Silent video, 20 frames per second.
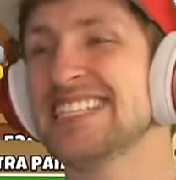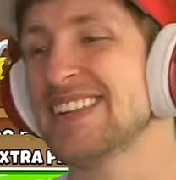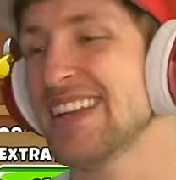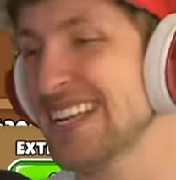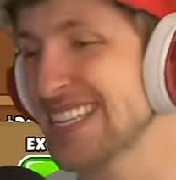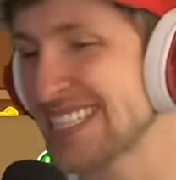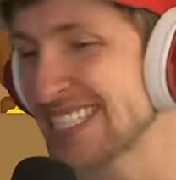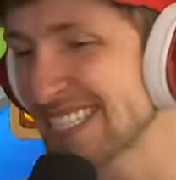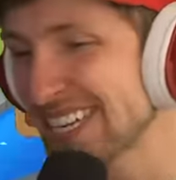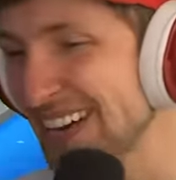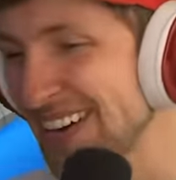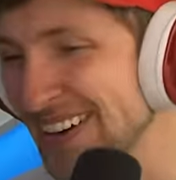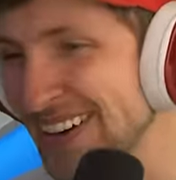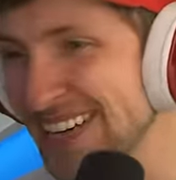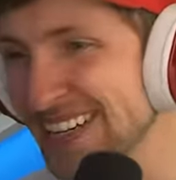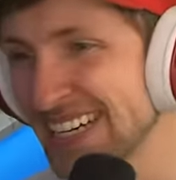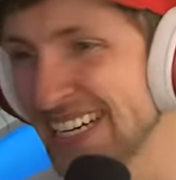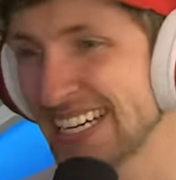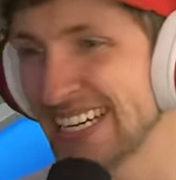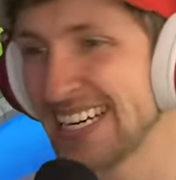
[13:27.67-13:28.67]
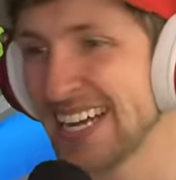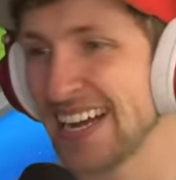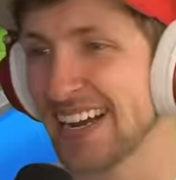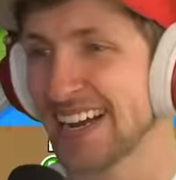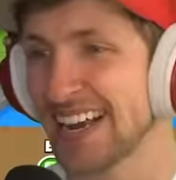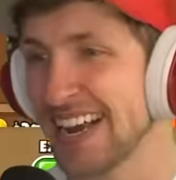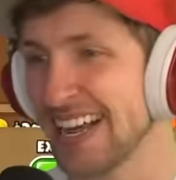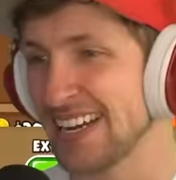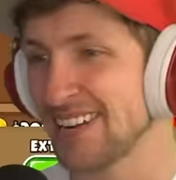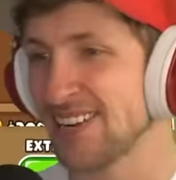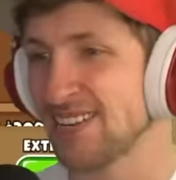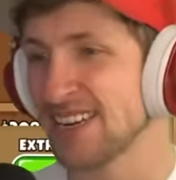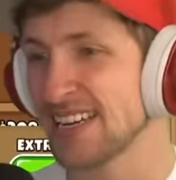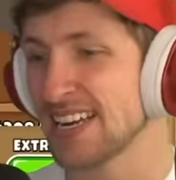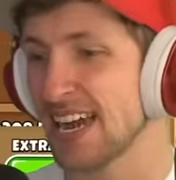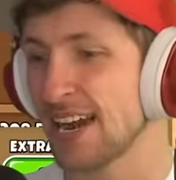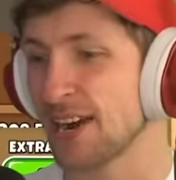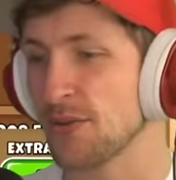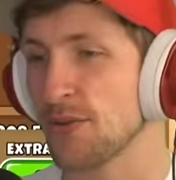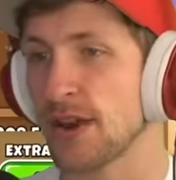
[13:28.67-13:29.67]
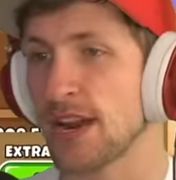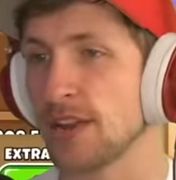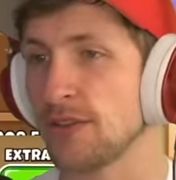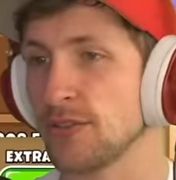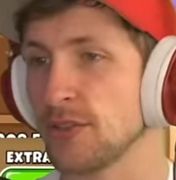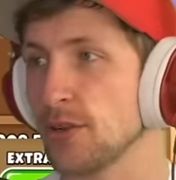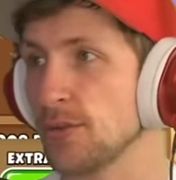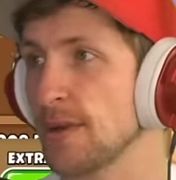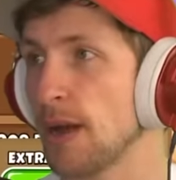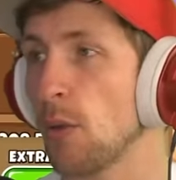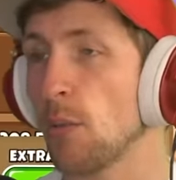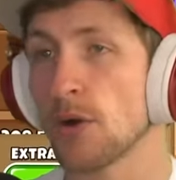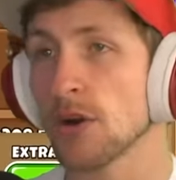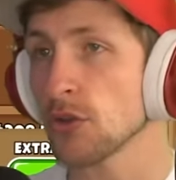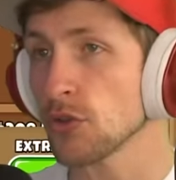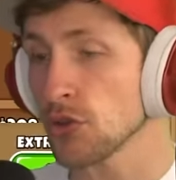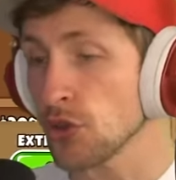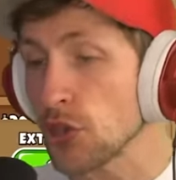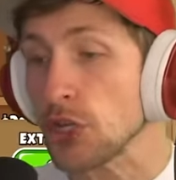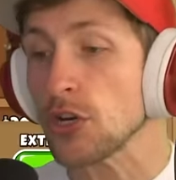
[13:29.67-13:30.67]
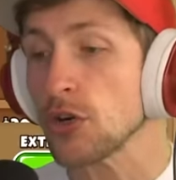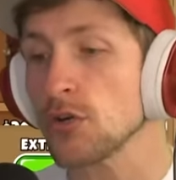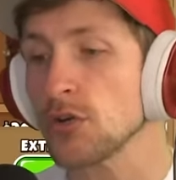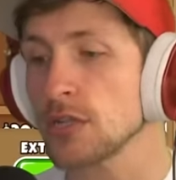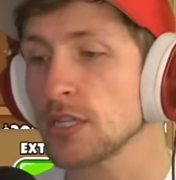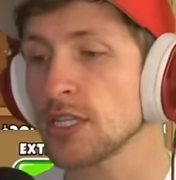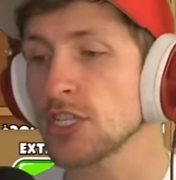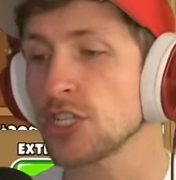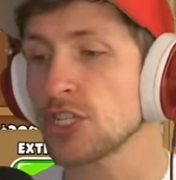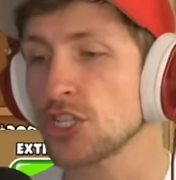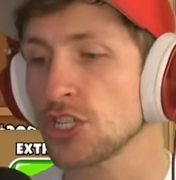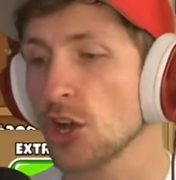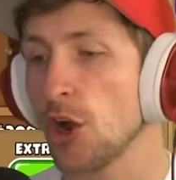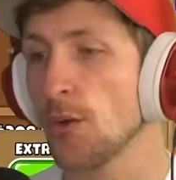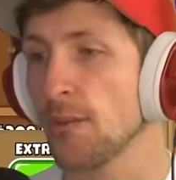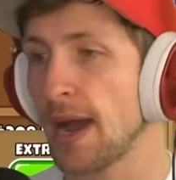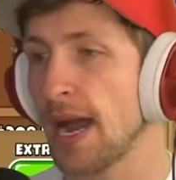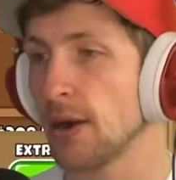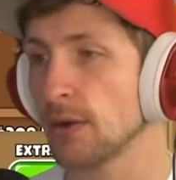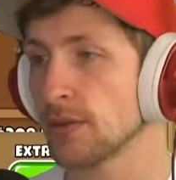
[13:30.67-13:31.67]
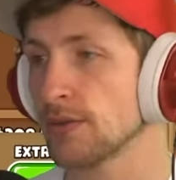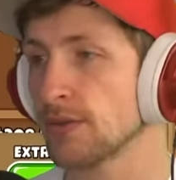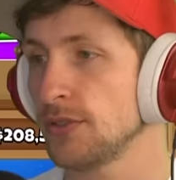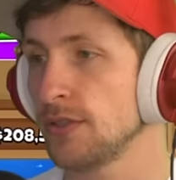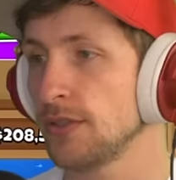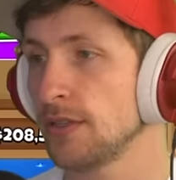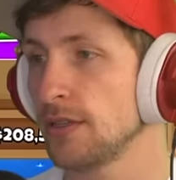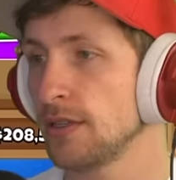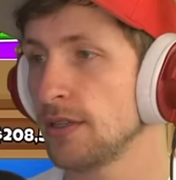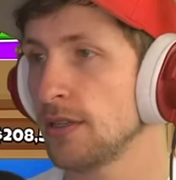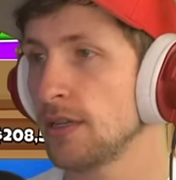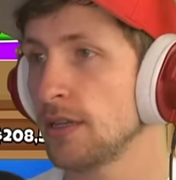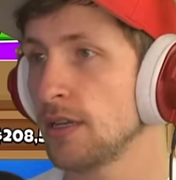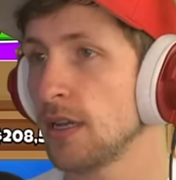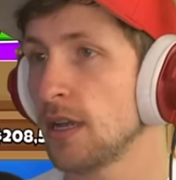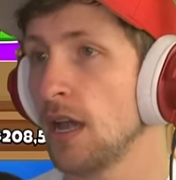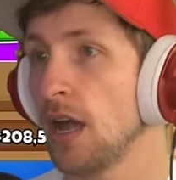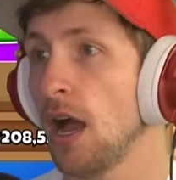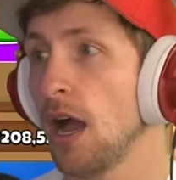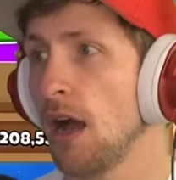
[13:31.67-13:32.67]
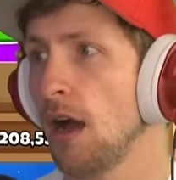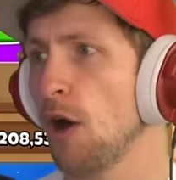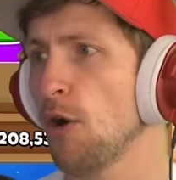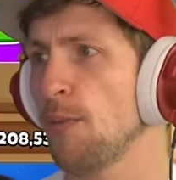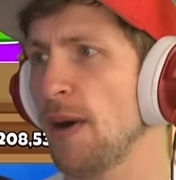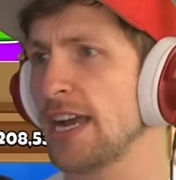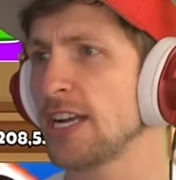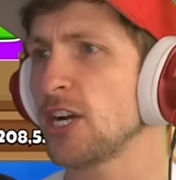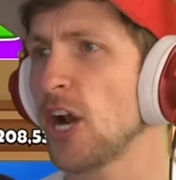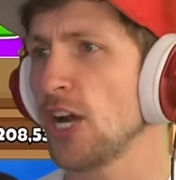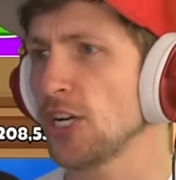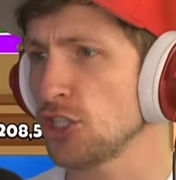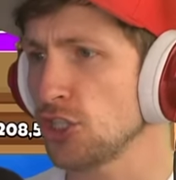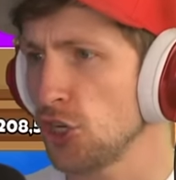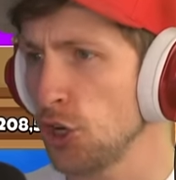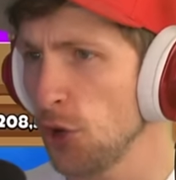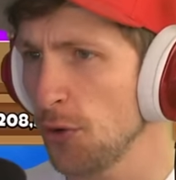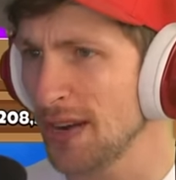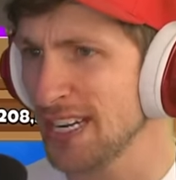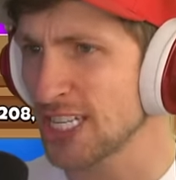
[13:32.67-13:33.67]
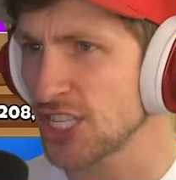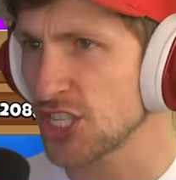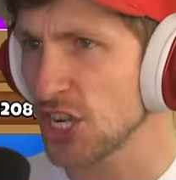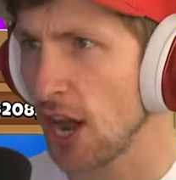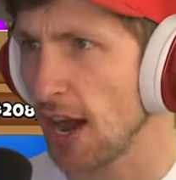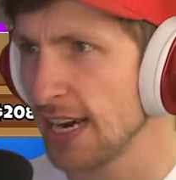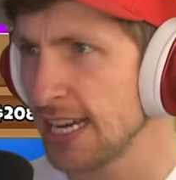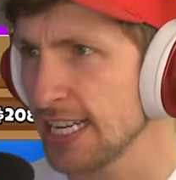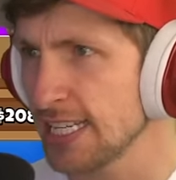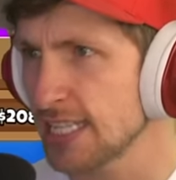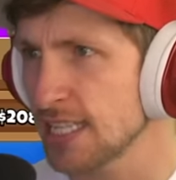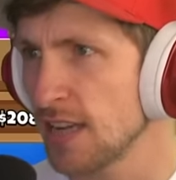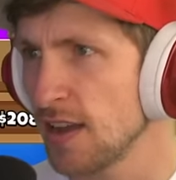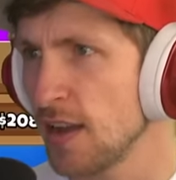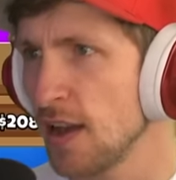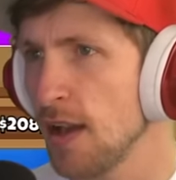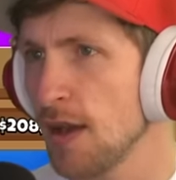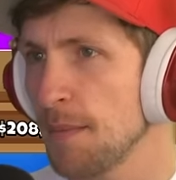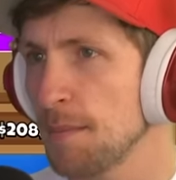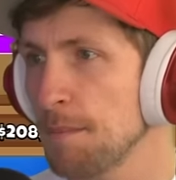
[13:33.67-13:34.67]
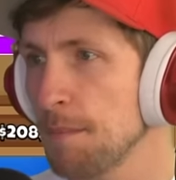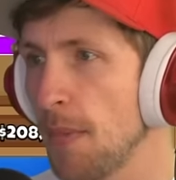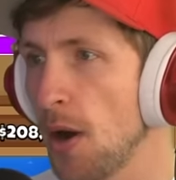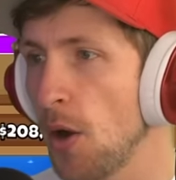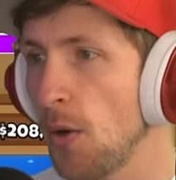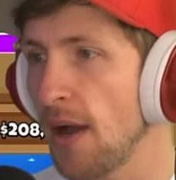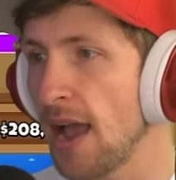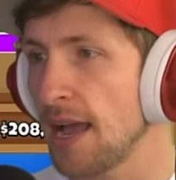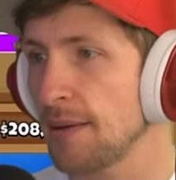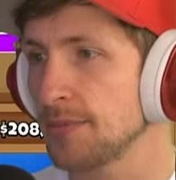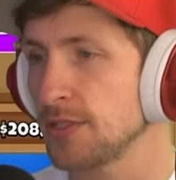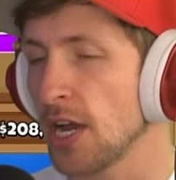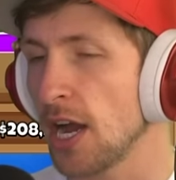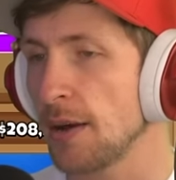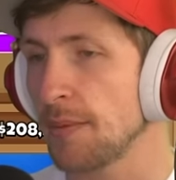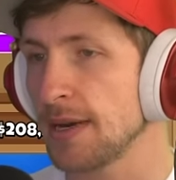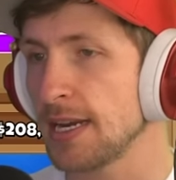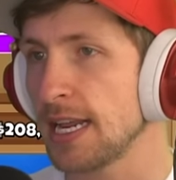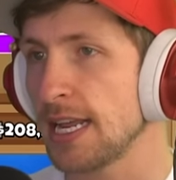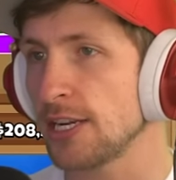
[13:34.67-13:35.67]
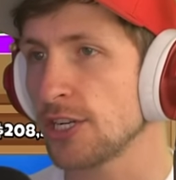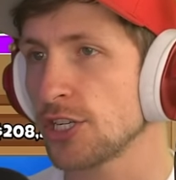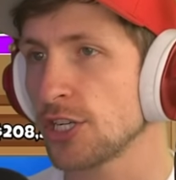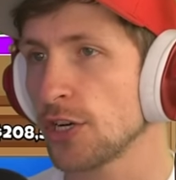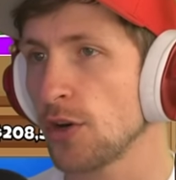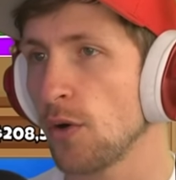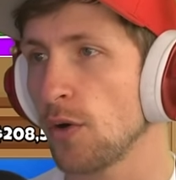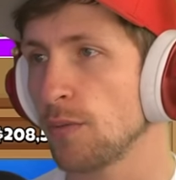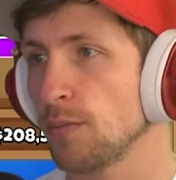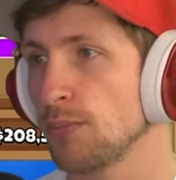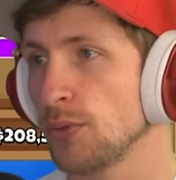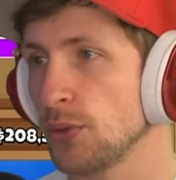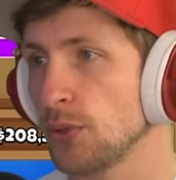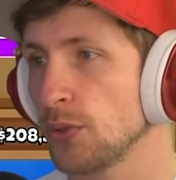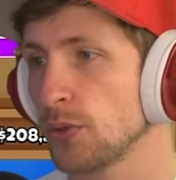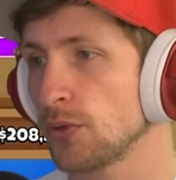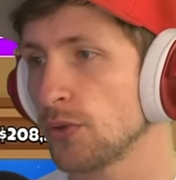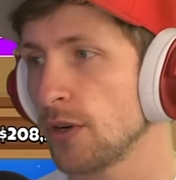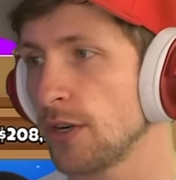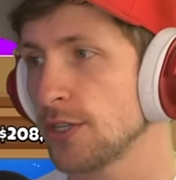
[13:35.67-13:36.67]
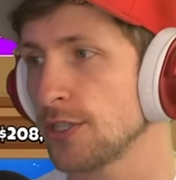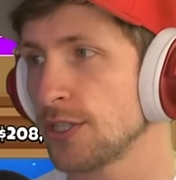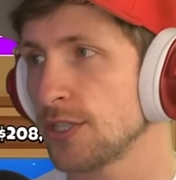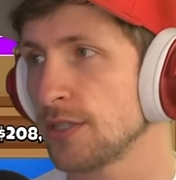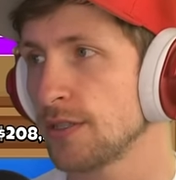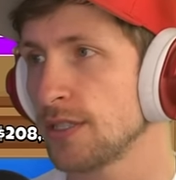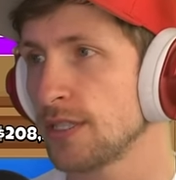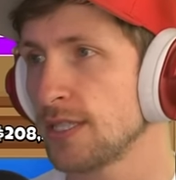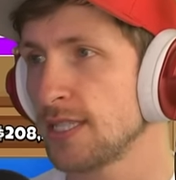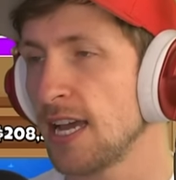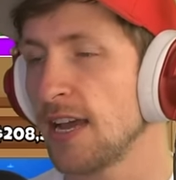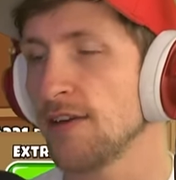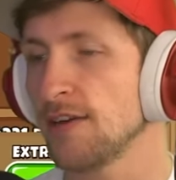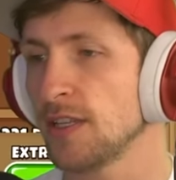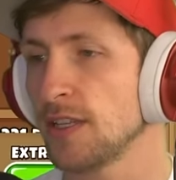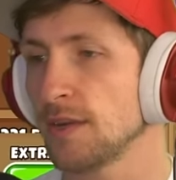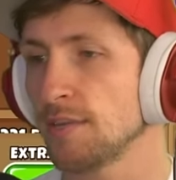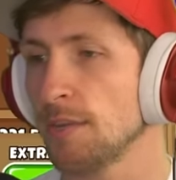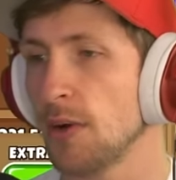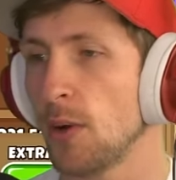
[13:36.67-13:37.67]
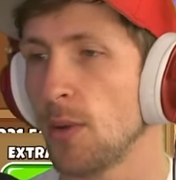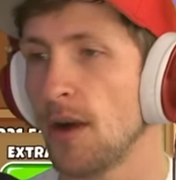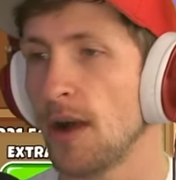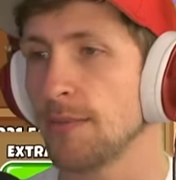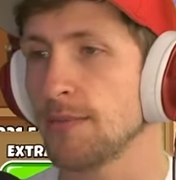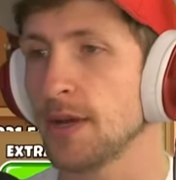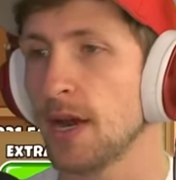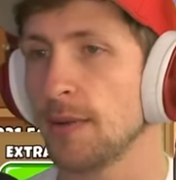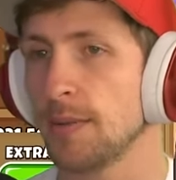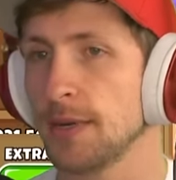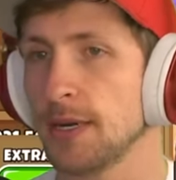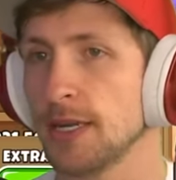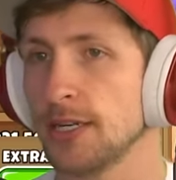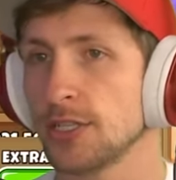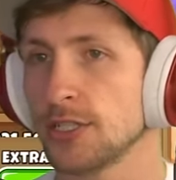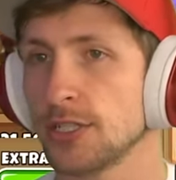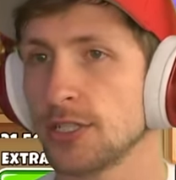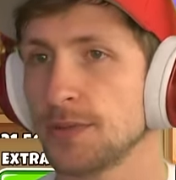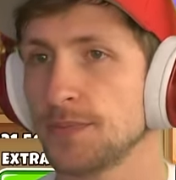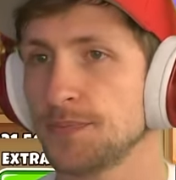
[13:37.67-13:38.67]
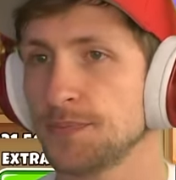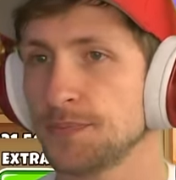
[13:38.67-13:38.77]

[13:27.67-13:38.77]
is so good. Okay, we got a Ray of Doom. Now. We're literally so powerful. Oh my gosh, two exotics? Moab Domination or Bloon Crush. Definitely Moab Domination.